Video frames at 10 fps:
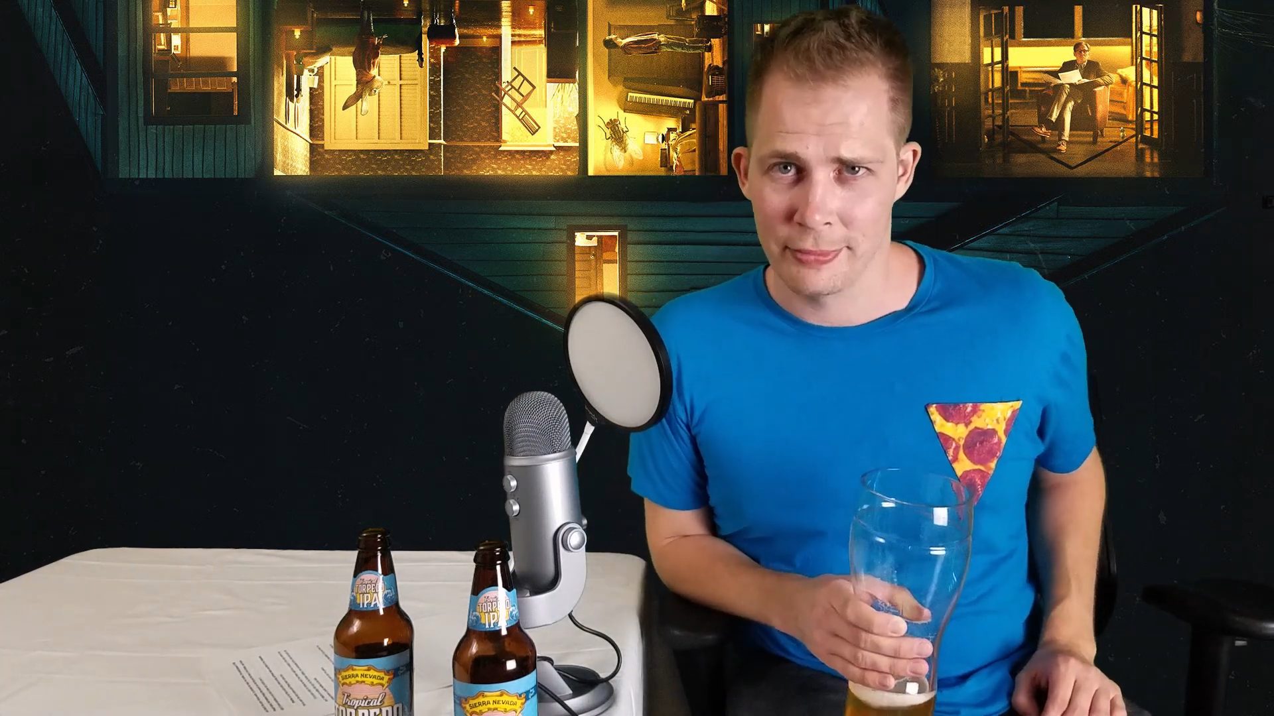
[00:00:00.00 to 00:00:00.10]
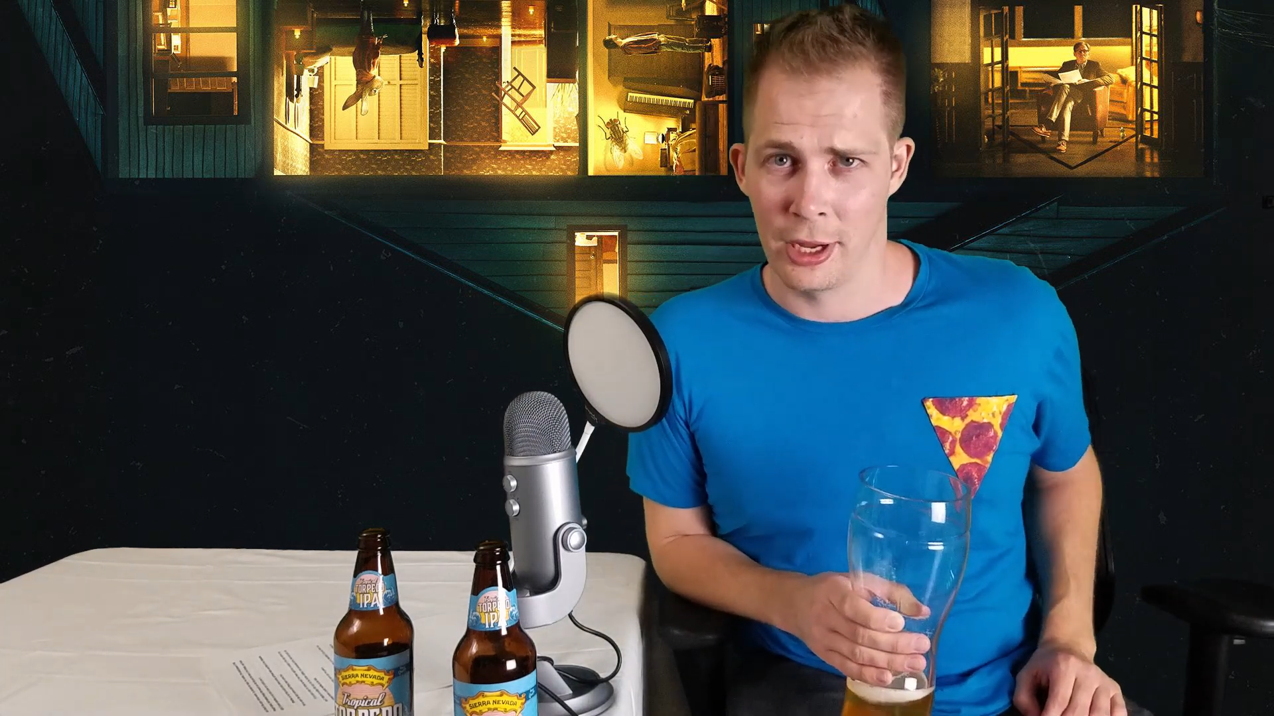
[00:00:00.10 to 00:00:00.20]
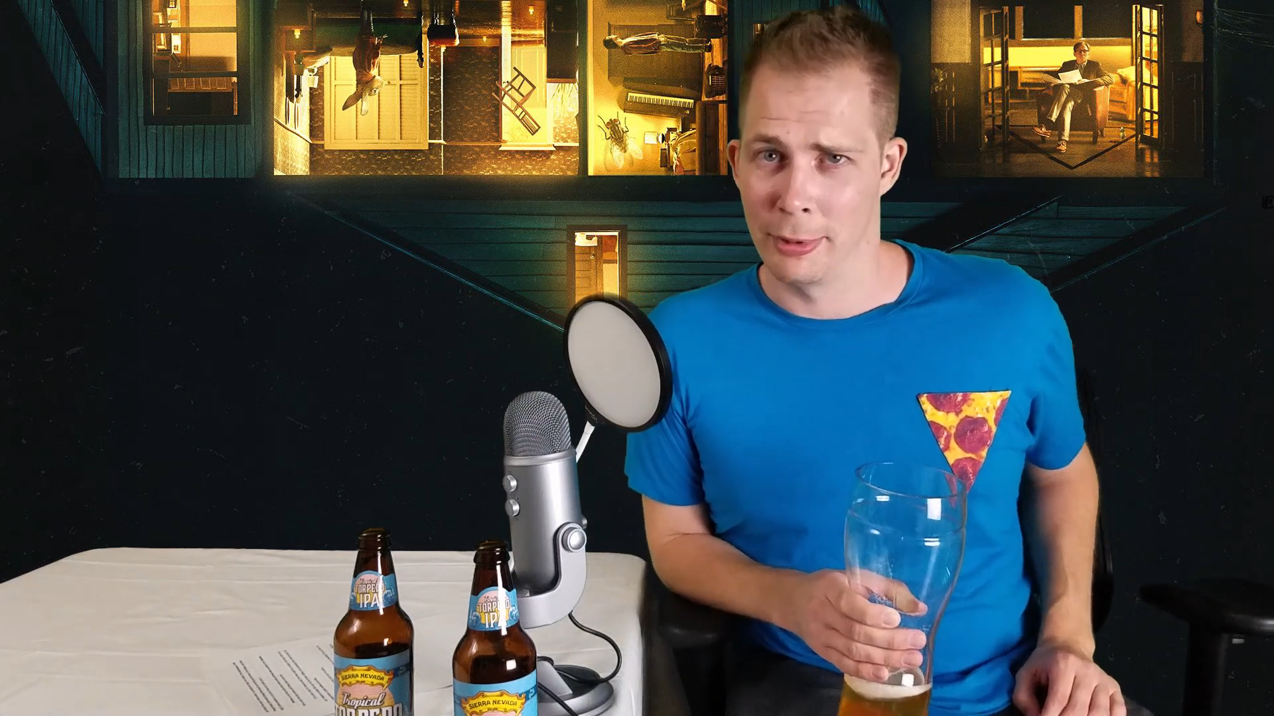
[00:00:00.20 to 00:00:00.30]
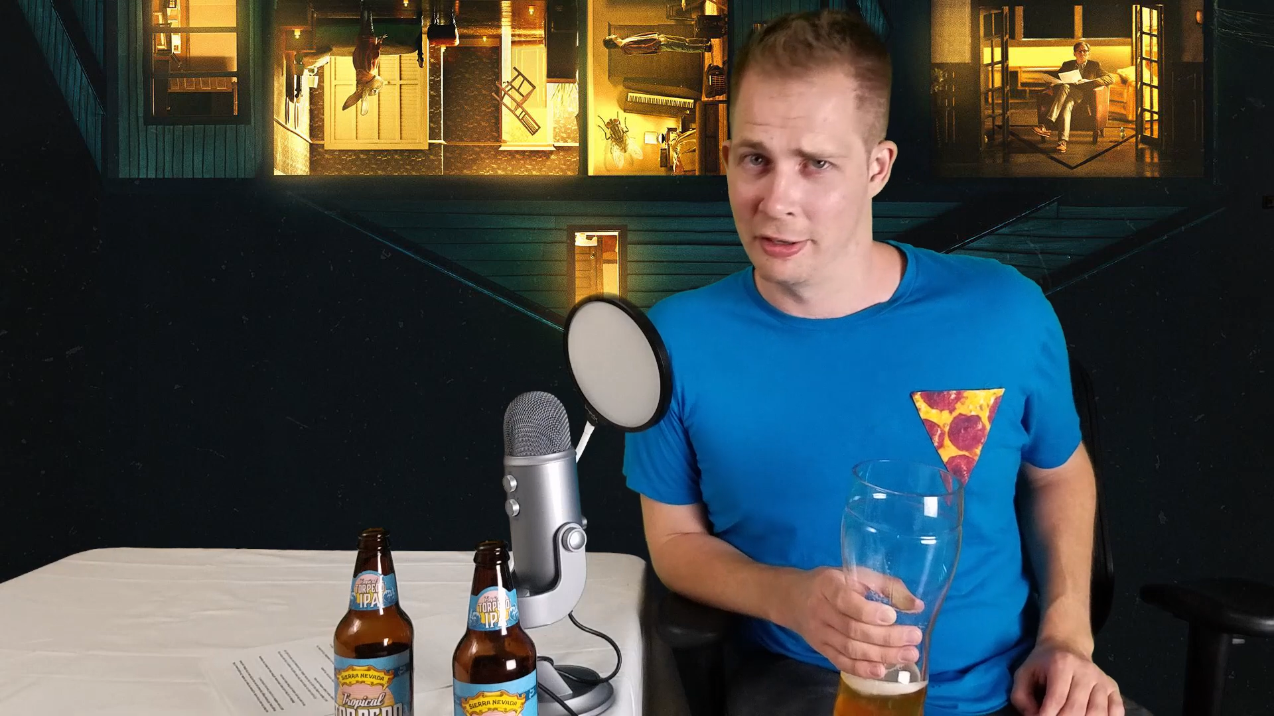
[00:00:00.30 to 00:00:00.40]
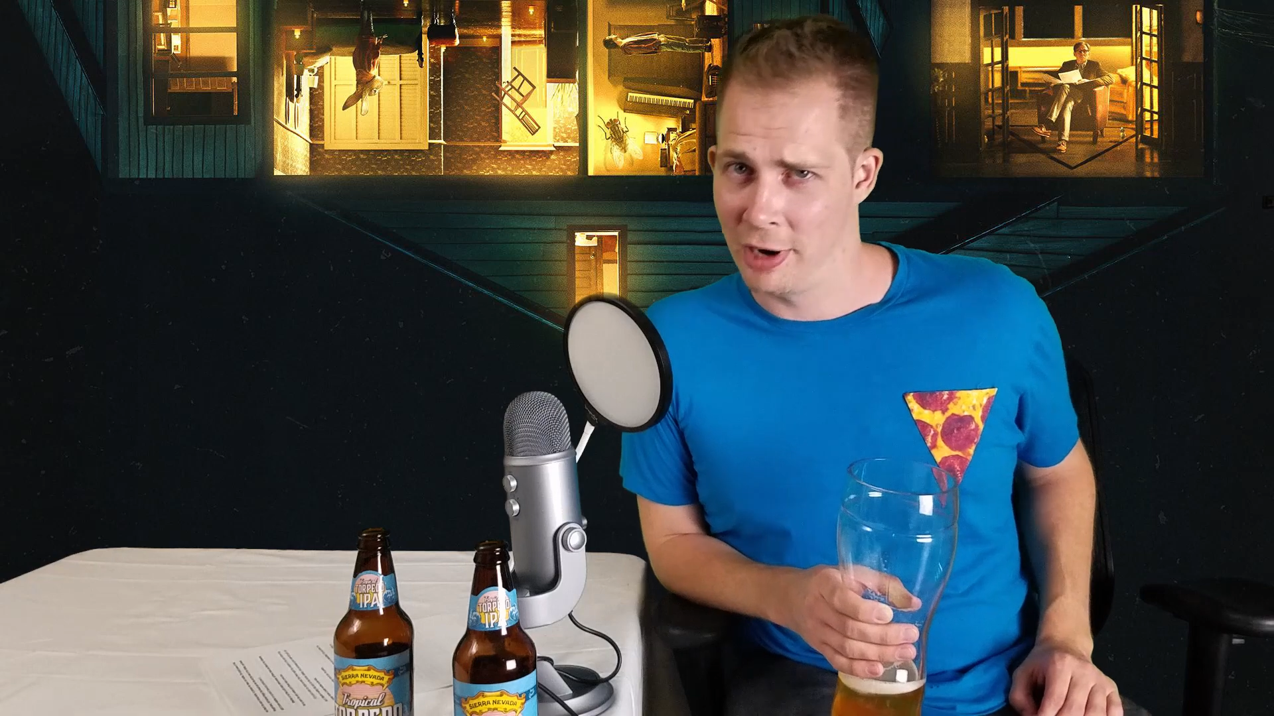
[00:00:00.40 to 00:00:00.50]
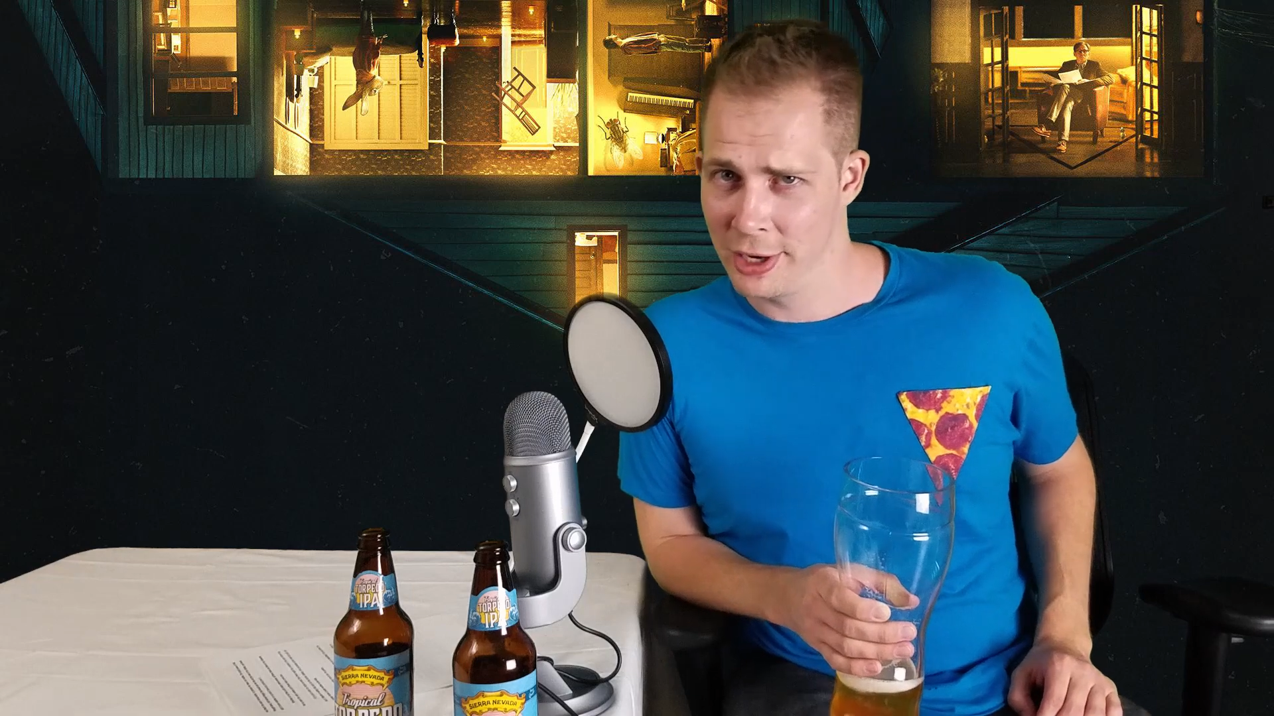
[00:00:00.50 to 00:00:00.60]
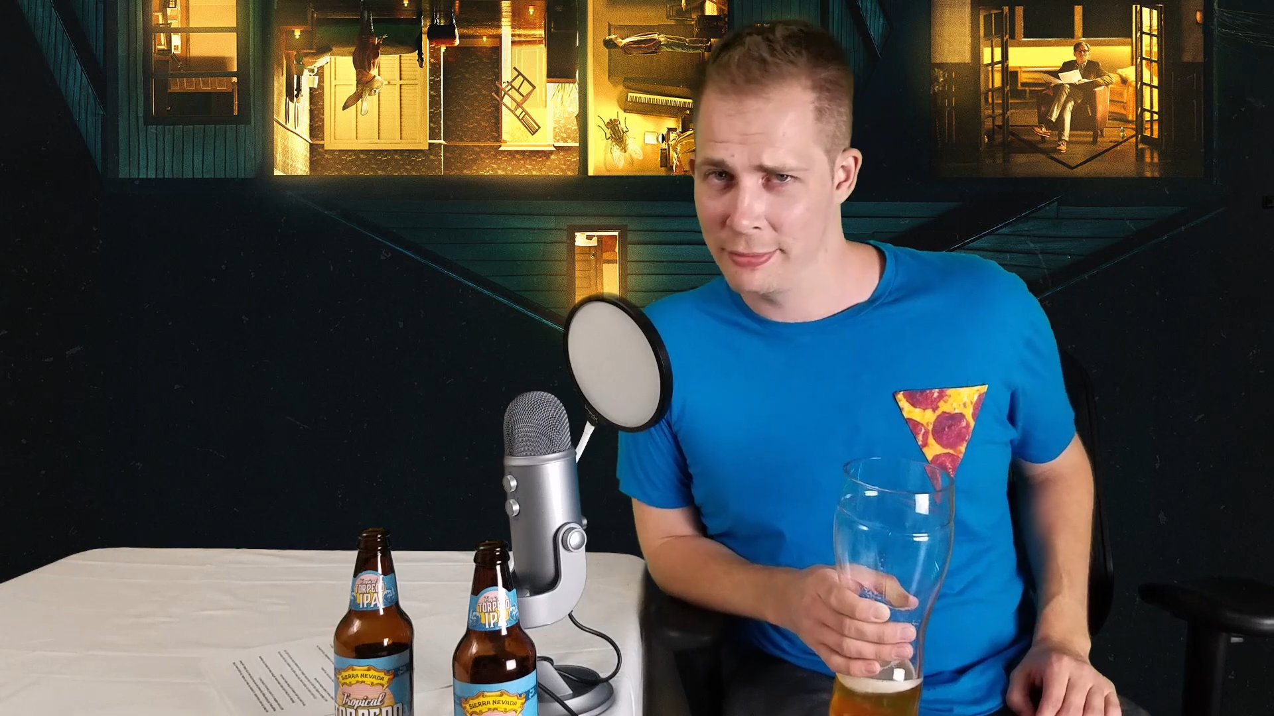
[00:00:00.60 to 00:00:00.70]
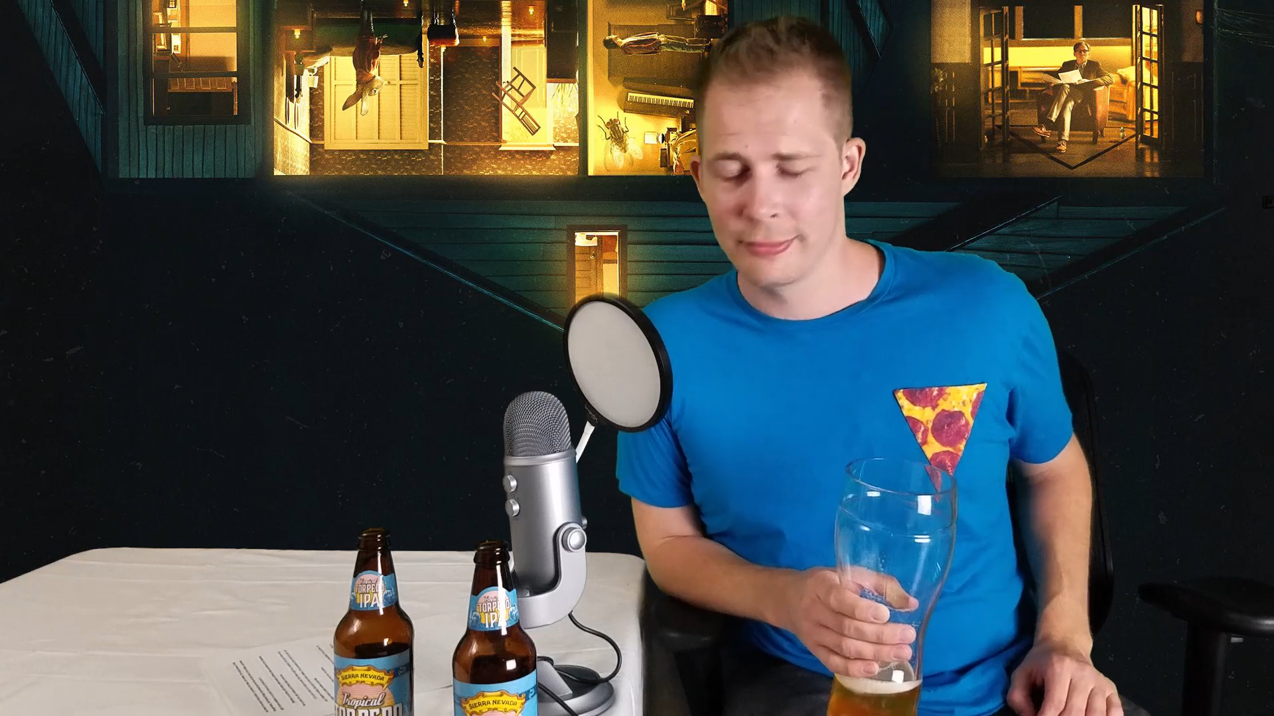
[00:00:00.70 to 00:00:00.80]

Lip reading: am I right?